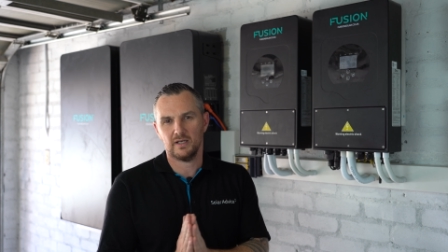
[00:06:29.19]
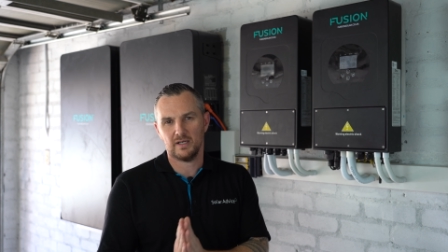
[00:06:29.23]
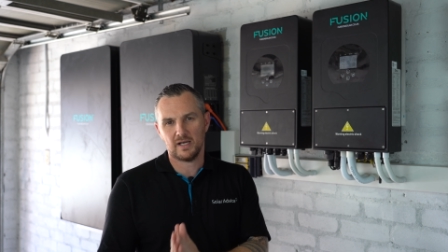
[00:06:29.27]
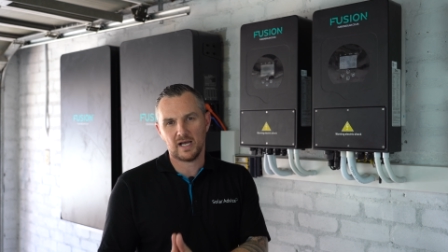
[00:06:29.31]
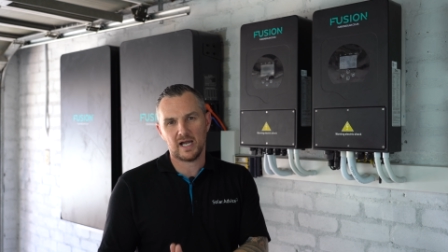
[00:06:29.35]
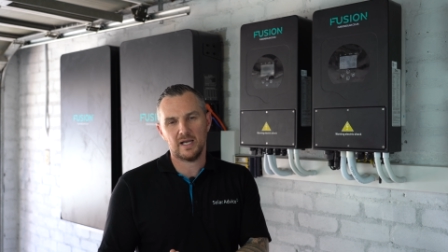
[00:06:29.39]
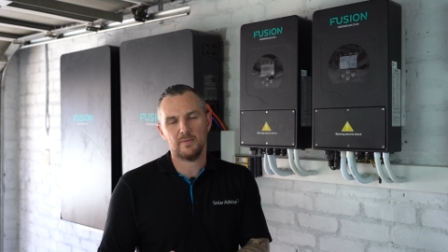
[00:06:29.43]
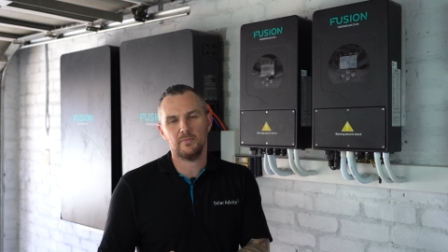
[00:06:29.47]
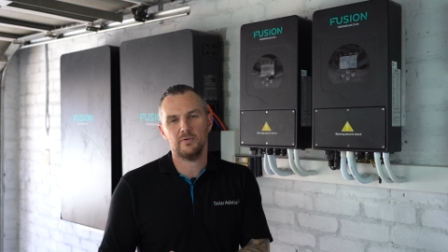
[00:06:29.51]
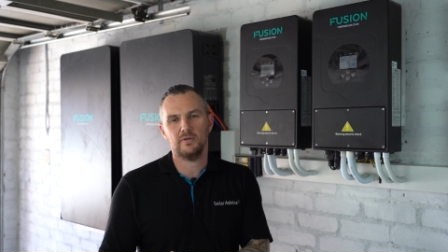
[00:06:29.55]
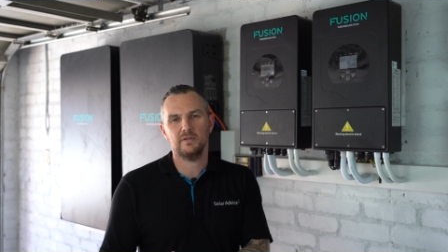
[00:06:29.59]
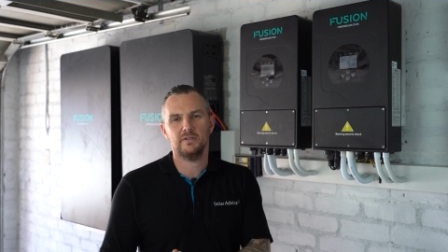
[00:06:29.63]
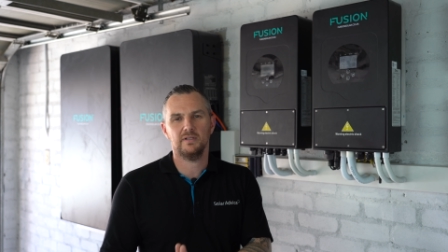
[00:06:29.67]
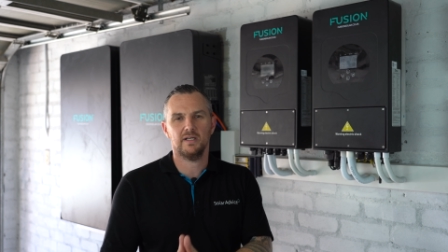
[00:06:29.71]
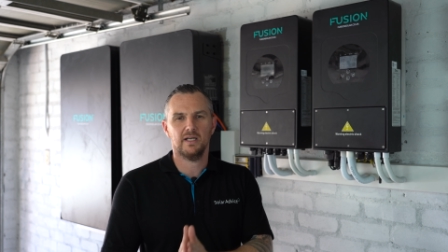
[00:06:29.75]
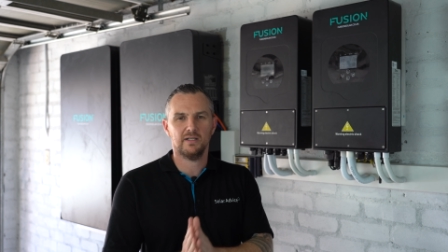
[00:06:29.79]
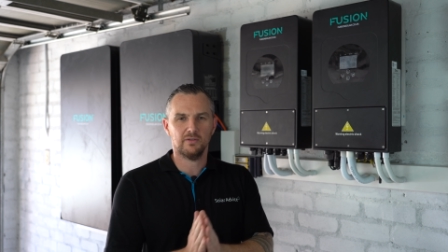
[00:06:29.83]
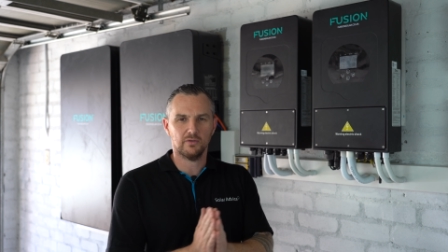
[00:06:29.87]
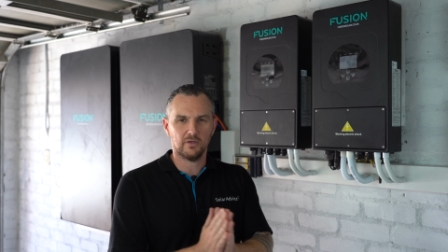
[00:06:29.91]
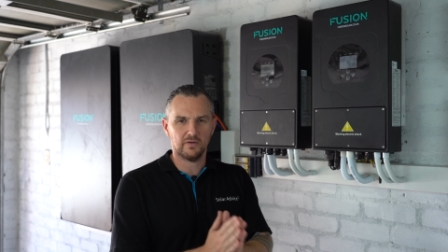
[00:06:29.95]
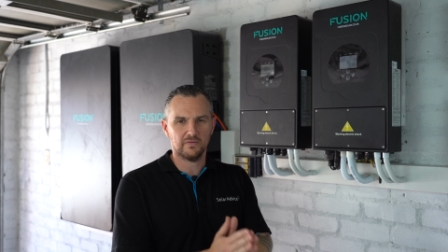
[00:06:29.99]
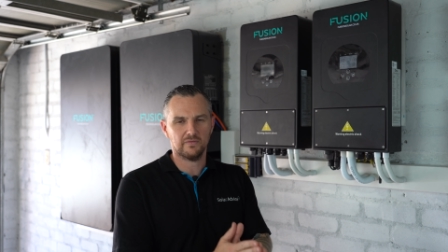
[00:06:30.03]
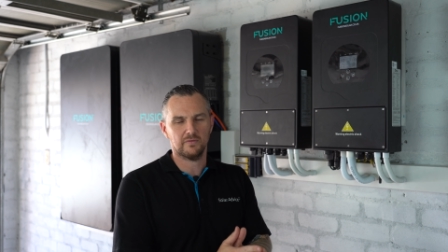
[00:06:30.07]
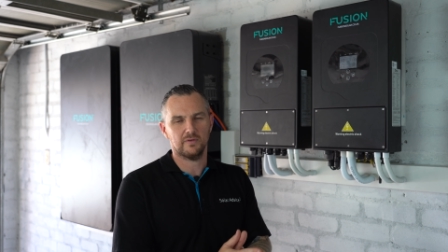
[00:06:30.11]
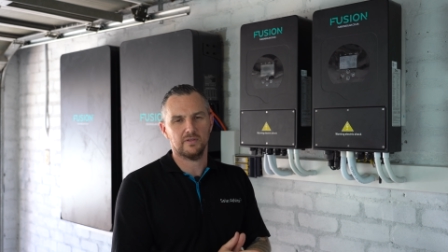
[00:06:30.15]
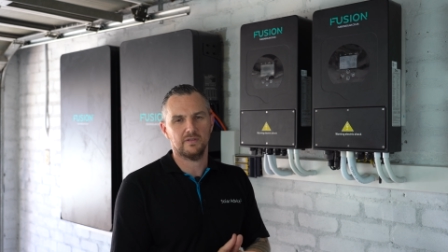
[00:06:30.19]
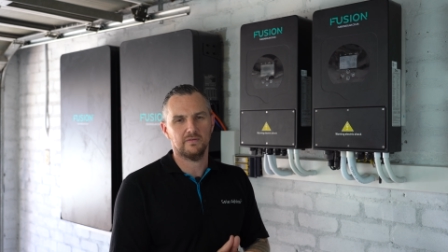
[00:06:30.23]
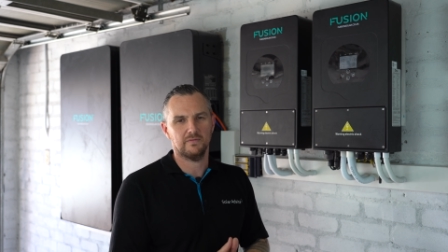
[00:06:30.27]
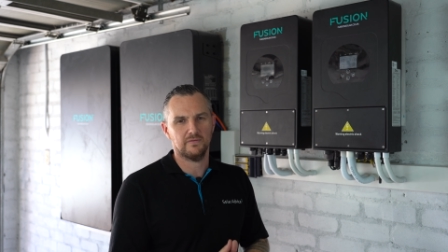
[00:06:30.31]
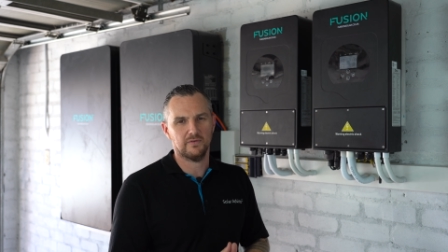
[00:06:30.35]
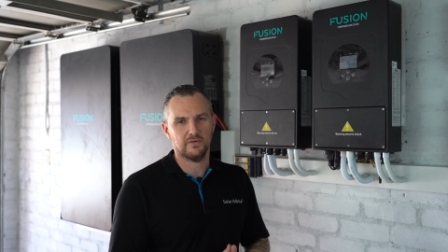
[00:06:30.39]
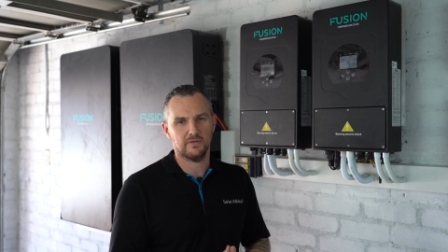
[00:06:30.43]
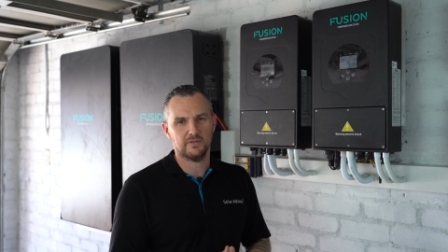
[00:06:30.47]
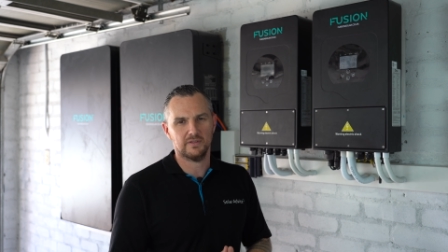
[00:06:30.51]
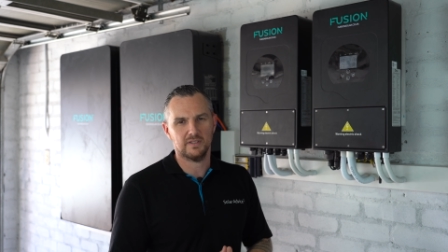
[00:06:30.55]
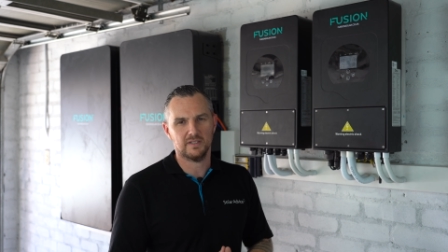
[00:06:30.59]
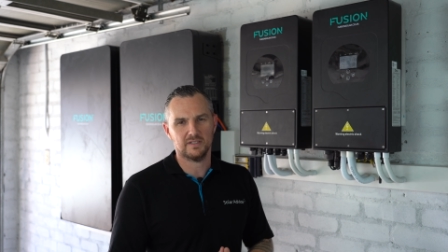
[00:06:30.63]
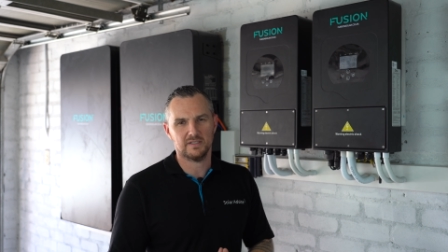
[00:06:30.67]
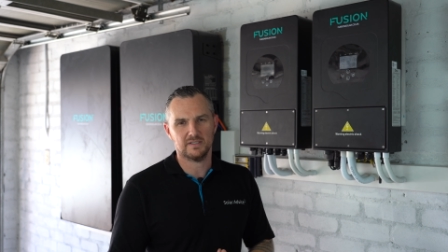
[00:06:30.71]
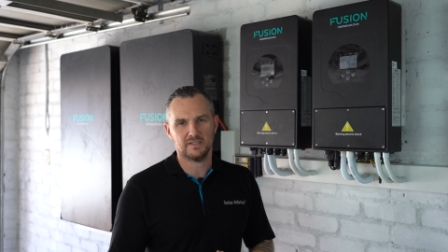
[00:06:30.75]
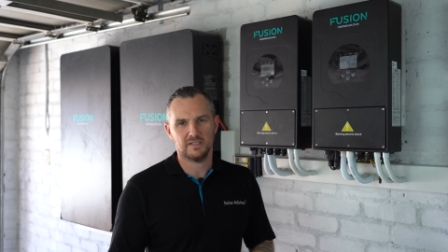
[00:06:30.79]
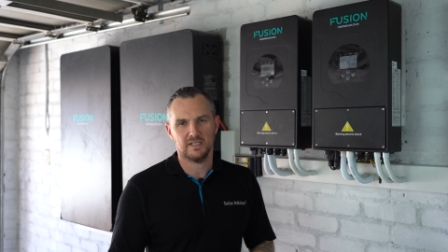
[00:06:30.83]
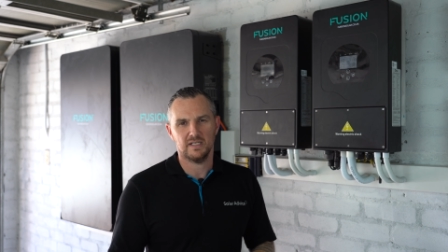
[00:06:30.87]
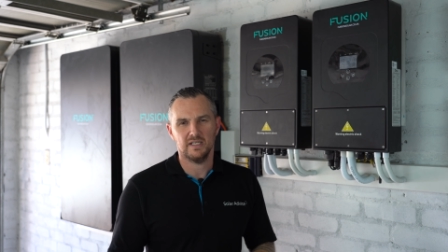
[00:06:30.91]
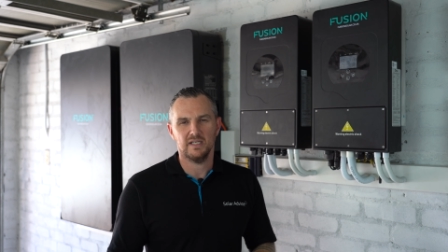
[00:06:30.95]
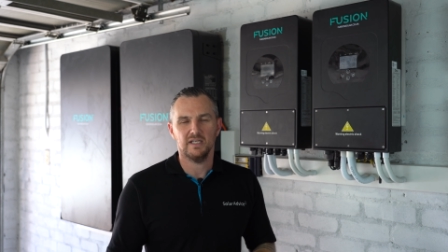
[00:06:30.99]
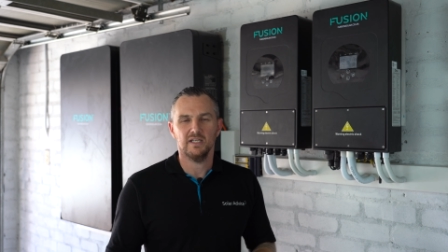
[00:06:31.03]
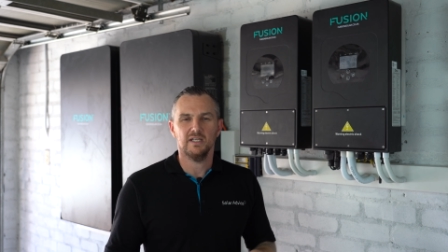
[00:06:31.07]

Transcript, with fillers: hybrid and off-grid inverters.